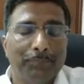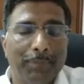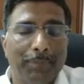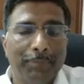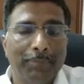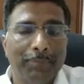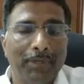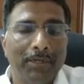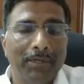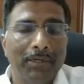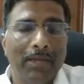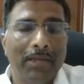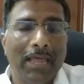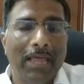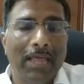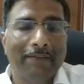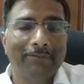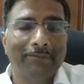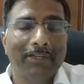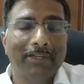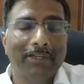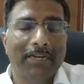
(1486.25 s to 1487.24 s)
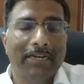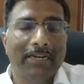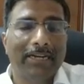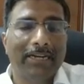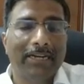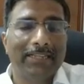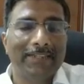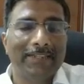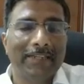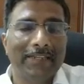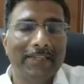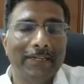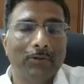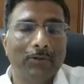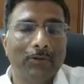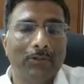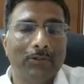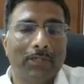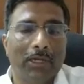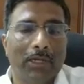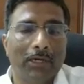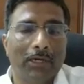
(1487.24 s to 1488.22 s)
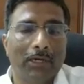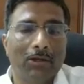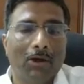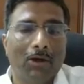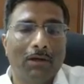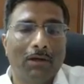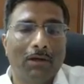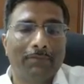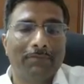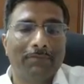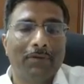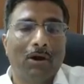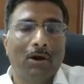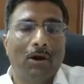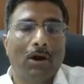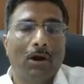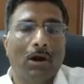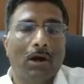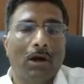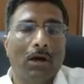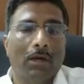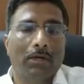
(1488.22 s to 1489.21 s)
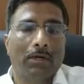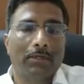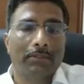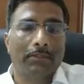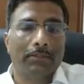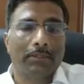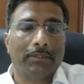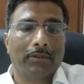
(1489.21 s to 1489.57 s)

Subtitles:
people have the tendency to turn it off, or